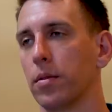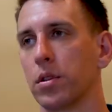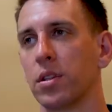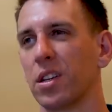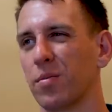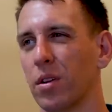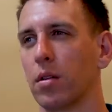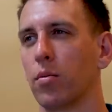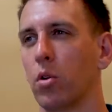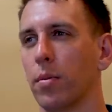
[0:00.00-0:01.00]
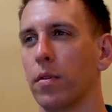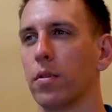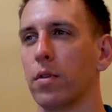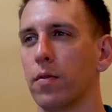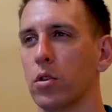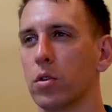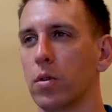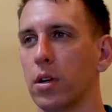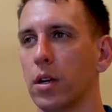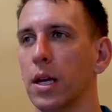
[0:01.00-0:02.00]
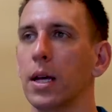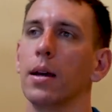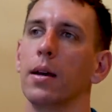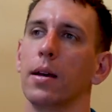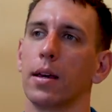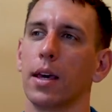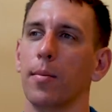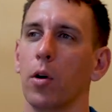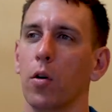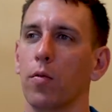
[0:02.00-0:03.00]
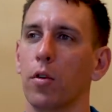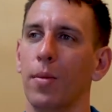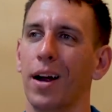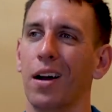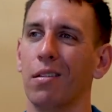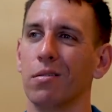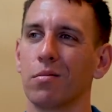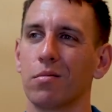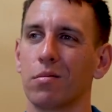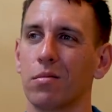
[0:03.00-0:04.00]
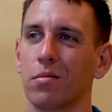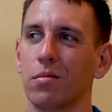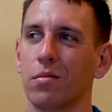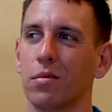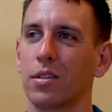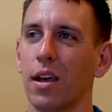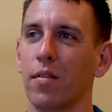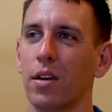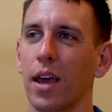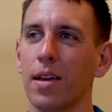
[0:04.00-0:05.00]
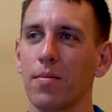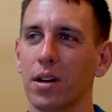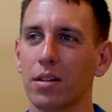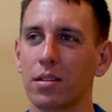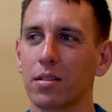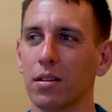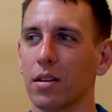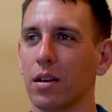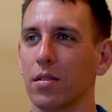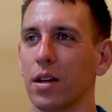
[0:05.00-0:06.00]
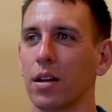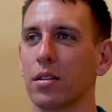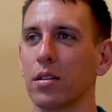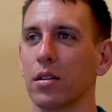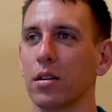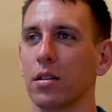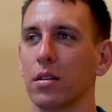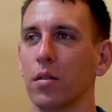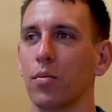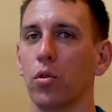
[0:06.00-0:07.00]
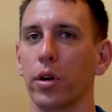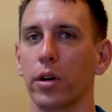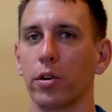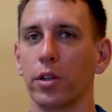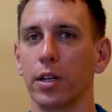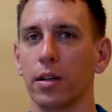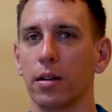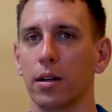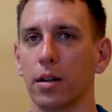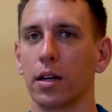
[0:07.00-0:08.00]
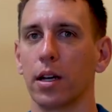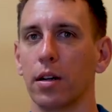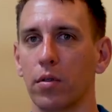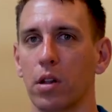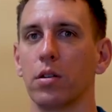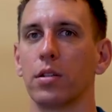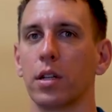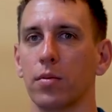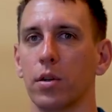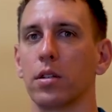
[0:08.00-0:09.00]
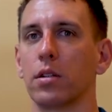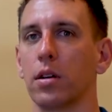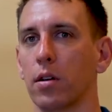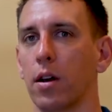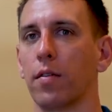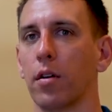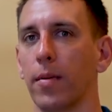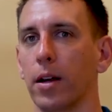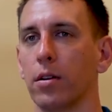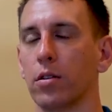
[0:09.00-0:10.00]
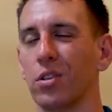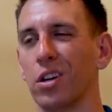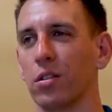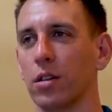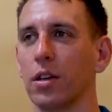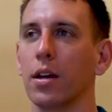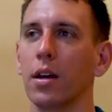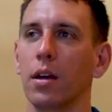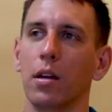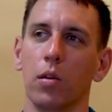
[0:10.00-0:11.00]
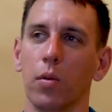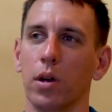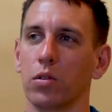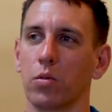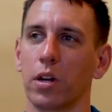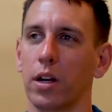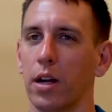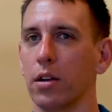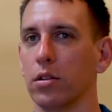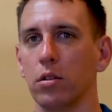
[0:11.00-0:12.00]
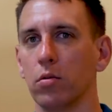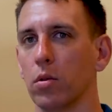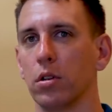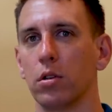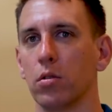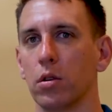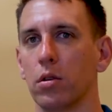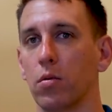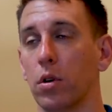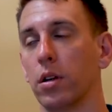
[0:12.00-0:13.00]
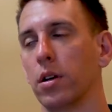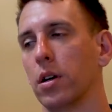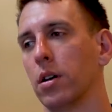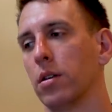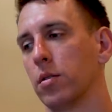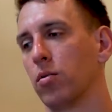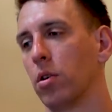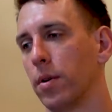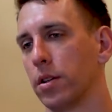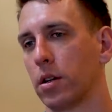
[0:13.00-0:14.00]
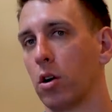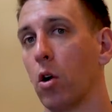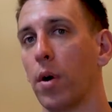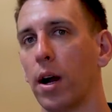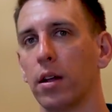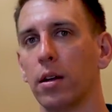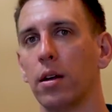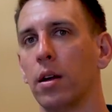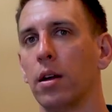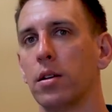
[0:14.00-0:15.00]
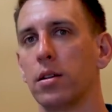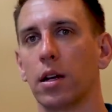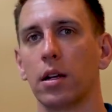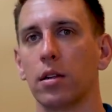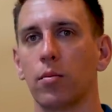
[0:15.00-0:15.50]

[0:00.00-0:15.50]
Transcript: It was a 6-month deployment for the first one. Came home for about 7 to 8 months, and then I was asked to deploy early again for another 6 months as an aircraft commander. So generally, the way it was working out is you do one deployment as a co-pilot, second